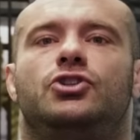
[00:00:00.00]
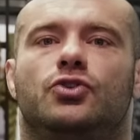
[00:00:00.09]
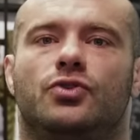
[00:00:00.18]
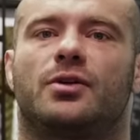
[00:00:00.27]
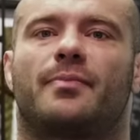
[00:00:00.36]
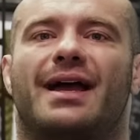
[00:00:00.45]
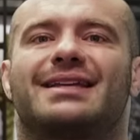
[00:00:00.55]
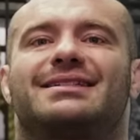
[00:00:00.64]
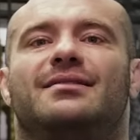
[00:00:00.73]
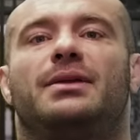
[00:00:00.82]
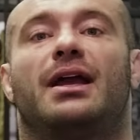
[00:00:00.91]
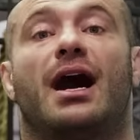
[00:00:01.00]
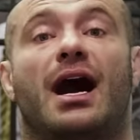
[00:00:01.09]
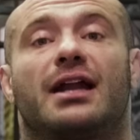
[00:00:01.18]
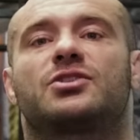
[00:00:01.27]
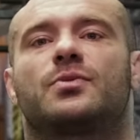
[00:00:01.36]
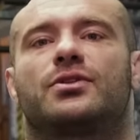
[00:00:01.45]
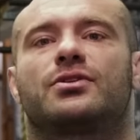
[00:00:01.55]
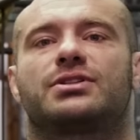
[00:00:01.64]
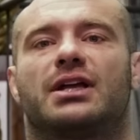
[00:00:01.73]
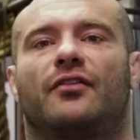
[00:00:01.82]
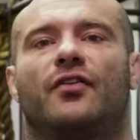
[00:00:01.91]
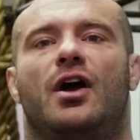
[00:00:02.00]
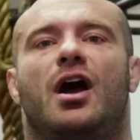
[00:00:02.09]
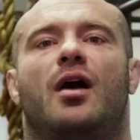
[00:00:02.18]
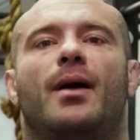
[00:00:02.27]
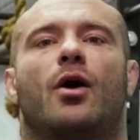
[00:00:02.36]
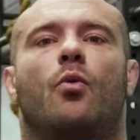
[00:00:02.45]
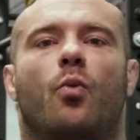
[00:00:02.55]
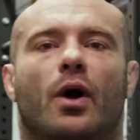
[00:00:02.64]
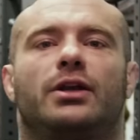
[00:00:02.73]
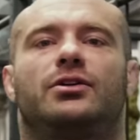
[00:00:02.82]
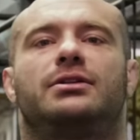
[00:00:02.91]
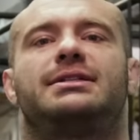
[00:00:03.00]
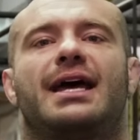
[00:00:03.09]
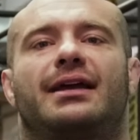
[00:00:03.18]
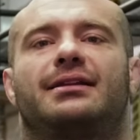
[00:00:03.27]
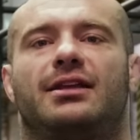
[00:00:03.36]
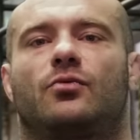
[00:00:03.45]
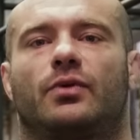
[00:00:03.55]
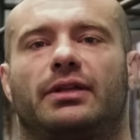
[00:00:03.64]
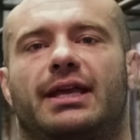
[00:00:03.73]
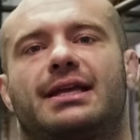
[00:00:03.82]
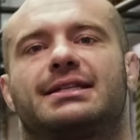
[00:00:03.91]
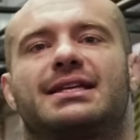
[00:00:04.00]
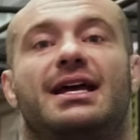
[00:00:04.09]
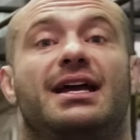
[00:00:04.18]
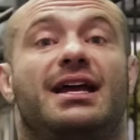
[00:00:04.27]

do your best and be honest with yourself about what good technique really is.